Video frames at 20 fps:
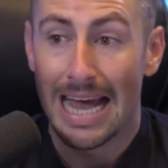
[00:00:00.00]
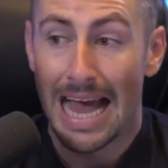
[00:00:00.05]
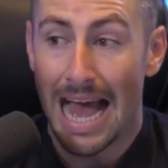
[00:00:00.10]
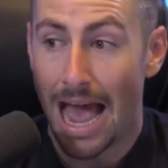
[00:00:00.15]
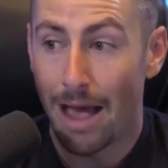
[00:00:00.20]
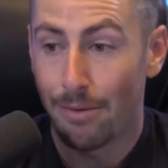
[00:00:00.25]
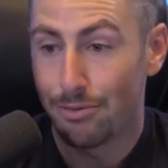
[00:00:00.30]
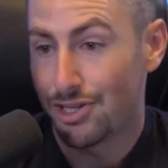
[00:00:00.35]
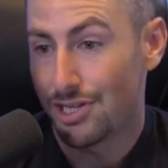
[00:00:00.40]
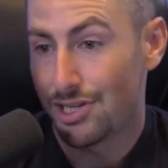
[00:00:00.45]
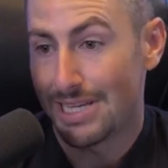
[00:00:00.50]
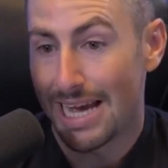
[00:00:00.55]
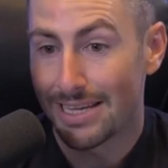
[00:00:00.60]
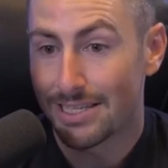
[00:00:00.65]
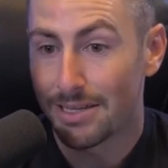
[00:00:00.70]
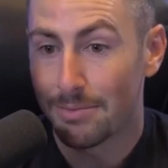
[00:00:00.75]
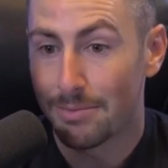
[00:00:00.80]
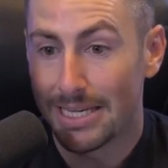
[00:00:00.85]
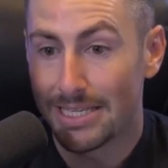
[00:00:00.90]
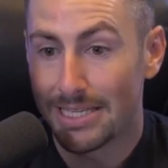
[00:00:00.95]
I was just
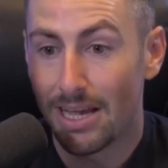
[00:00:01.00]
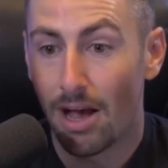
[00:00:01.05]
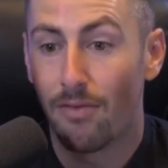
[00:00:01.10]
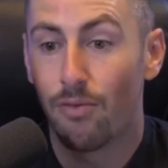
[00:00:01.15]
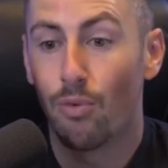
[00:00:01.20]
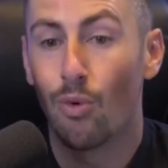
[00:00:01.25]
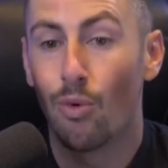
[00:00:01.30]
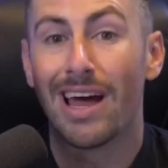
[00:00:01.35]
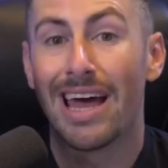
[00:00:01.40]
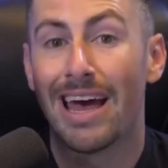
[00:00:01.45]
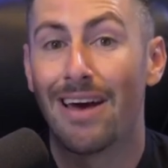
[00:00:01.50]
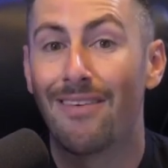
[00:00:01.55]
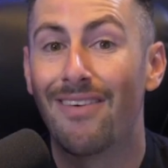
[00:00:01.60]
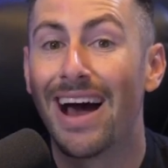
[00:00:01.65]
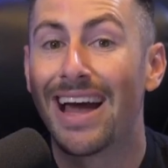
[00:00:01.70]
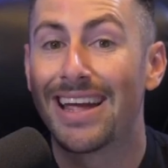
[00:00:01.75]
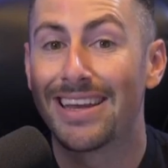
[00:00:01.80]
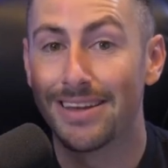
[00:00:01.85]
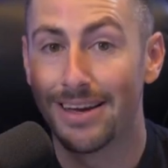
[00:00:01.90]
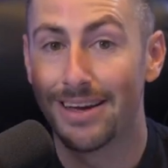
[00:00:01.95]
asking myself, what have
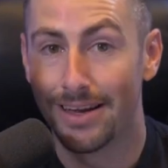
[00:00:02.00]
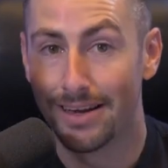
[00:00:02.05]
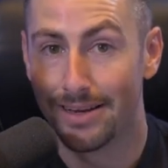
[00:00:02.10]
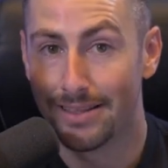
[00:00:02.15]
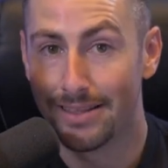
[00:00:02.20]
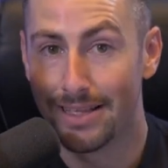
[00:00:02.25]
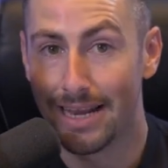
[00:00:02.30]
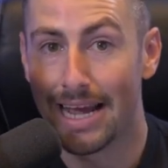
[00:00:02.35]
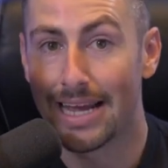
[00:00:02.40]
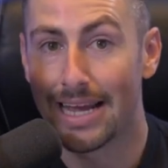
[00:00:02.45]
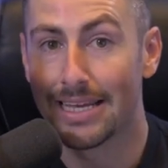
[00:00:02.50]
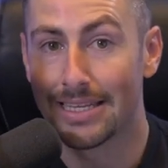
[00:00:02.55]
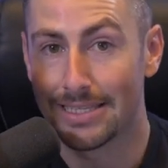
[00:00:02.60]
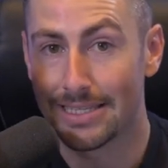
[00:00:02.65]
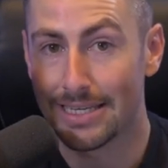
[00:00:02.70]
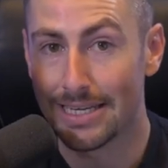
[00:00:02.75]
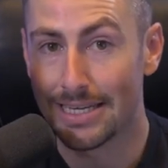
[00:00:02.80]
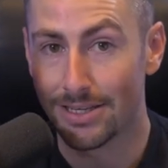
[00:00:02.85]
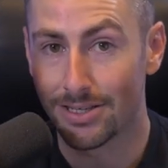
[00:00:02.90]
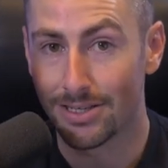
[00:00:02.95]
I done that I can
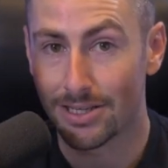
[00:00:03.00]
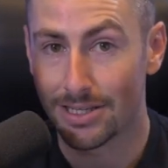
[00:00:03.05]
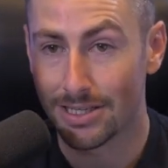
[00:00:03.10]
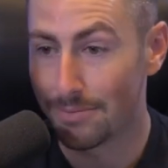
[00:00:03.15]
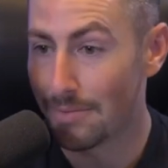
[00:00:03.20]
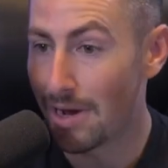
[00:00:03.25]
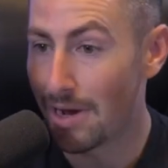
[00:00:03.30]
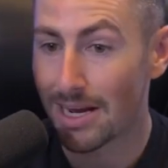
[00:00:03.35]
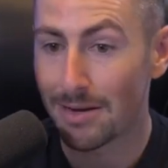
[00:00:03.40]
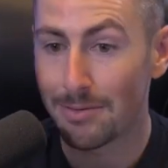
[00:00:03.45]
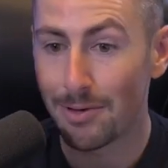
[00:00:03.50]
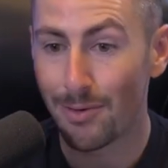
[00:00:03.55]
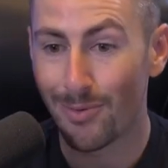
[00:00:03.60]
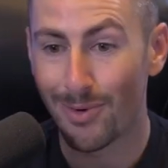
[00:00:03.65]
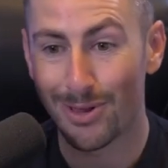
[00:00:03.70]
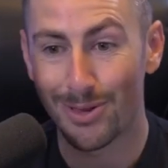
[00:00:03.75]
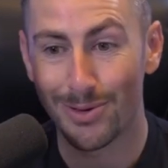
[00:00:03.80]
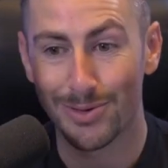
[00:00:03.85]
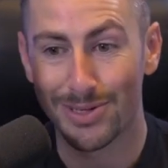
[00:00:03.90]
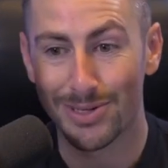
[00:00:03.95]
teach? Because I'm not going to be one
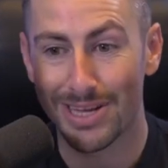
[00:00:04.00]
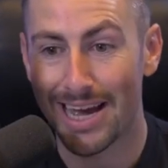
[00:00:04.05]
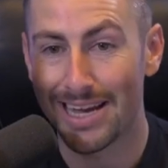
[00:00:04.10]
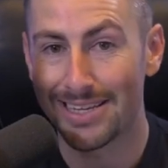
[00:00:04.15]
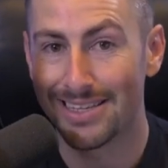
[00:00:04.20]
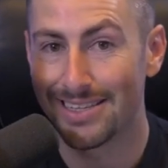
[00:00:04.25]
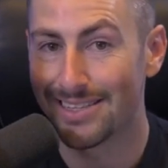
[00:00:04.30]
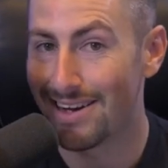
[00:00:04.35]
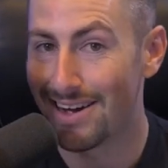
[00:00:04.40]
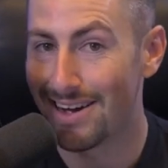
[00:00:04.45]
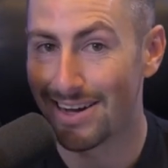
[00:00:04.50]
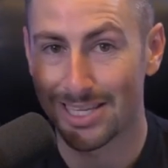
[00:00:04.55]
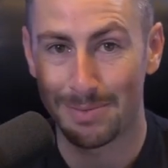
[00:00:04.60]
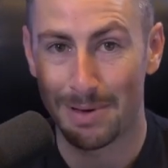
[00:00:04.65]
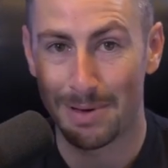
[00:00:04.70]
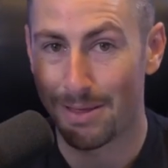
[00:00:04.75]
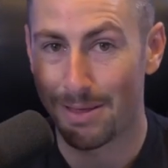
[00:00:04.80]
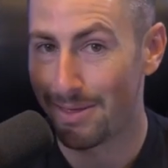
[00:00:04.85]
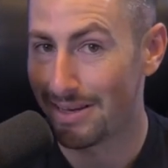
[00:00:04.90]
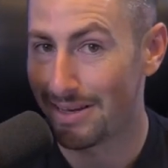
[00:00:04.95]
of those guys that talks
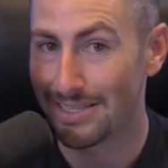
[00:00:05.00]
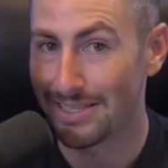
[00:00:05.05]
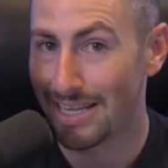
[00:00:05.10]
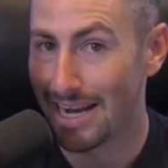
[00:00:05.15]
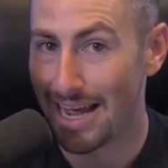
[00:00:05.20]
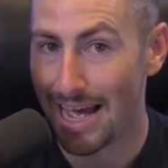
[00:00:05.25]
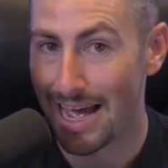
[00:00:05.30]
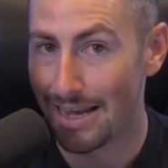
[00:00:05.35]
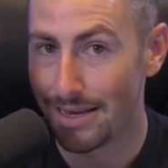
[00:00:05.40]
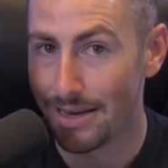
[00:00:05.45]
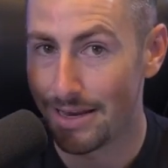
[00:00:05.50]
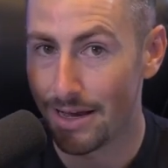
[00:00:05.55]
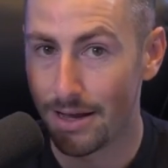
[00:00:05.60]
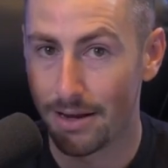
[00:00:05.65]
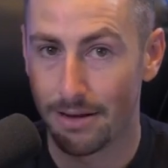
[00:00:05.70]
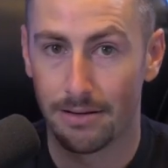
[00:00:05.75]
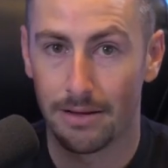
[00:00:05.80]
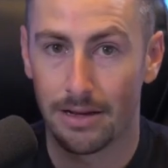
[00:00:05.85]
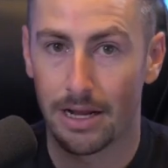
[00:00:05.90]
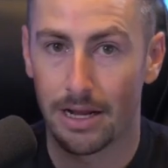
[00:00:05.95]
about things that I hadn't
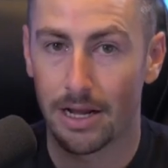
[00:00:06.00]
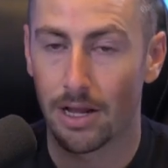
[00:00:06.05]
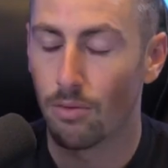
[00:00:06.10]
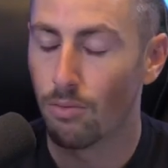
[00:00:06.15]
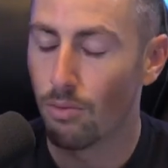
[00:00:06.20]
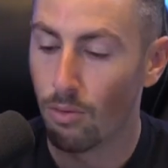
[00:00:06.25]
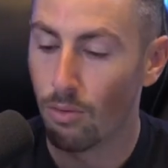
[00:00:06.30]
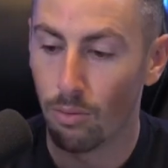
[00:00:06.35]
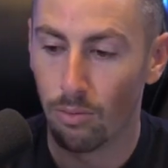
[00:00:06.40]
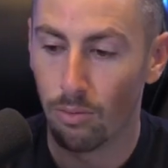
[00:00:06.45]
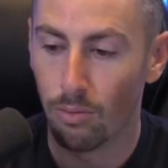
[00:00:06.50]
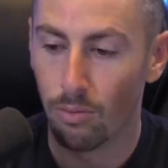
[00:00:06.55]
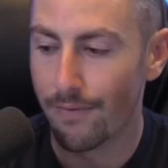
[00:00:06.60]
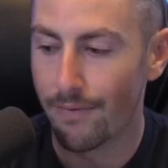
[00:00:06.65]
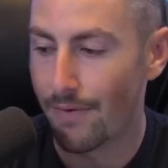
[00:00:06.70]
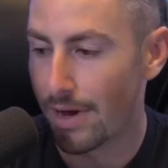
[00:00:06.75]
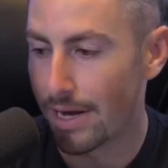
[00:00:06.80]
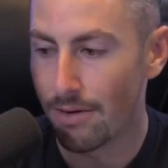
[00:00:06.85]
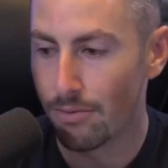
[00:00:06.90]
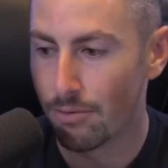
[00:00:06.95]
done. I go, well, what have
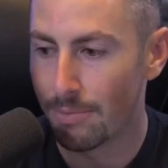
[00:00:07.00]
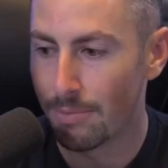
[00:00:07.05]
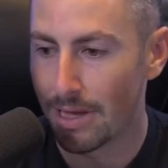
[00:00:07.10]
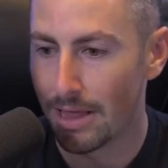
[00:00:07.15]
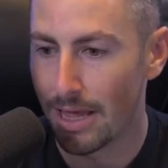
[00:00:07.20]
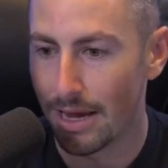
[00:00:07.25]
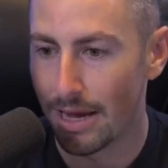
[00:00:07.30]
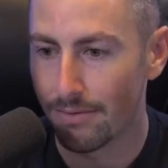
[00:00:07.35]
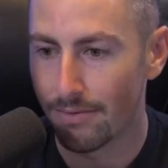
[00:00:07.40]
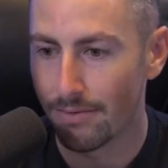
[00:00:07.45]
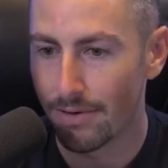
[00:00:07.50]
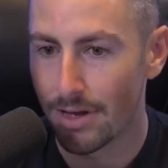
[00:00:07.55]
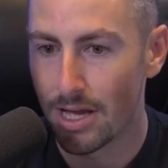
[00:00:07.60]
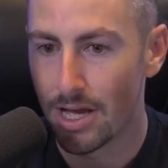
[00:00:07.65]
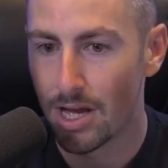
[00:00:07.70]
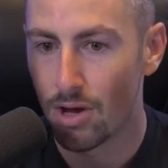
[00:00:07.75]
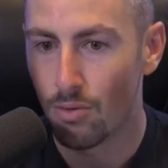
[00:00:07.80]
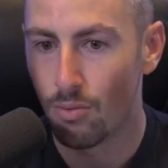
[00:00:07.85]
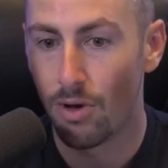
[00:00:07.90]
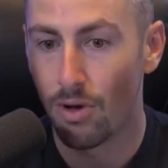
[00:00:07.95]
I done with my life?
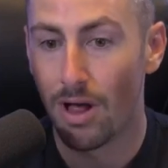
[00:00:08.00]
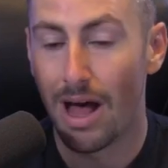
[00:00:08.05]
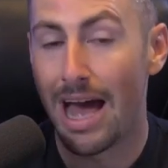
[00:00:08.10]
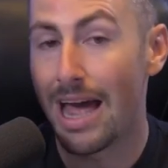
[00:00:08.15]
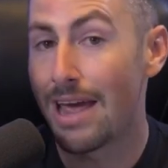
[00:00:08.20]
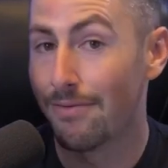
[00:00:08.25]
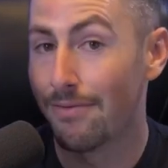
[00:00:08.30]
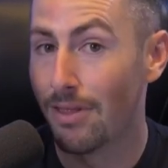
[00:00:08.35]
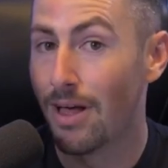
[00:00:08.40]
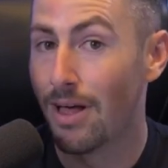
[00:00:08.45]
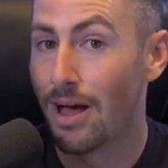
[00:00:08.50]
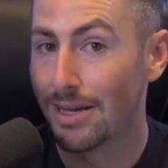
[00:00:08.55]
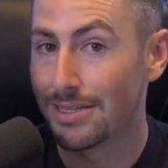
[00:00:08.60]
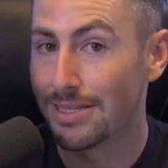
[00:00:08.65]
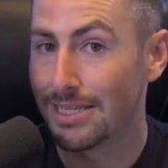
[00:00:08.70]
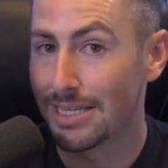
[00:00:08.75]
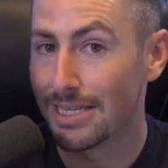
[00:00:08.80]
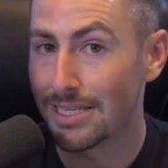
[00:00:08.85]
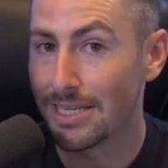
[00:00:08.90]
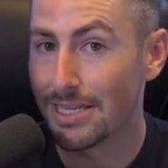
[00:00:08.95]
Well, I have lost
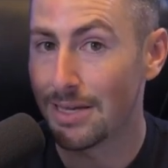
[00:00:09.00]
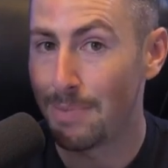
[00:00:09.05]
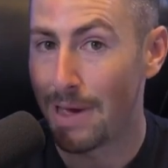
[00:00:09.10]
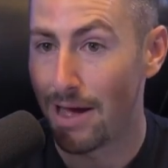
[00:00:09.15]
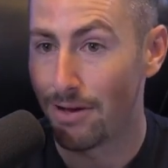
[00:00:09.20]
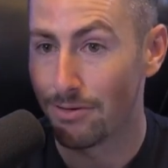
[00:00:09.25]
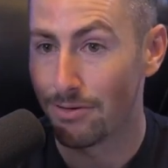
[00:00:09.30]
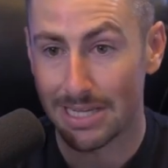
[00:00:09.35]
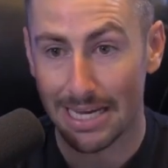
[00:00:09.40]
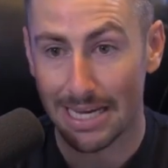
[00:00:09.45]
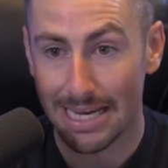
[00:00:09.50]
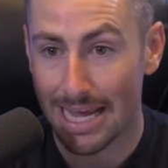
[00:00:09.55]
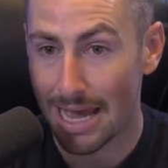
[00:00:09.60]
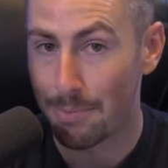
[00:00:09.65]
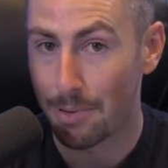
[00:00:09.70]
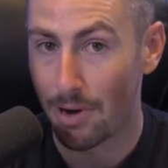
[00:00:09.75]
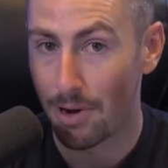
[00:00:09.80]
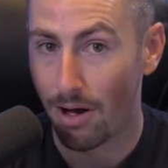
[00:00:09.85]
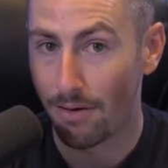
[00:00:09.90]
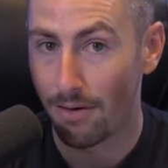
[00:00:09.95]
sixty pounds and kept
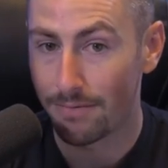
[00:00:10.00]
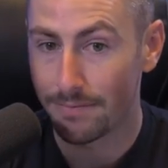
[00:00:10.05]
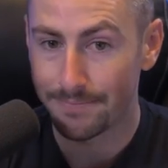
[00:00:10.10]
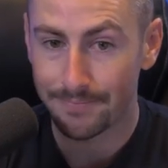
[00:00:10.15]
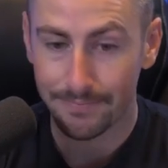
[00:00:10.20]
it off.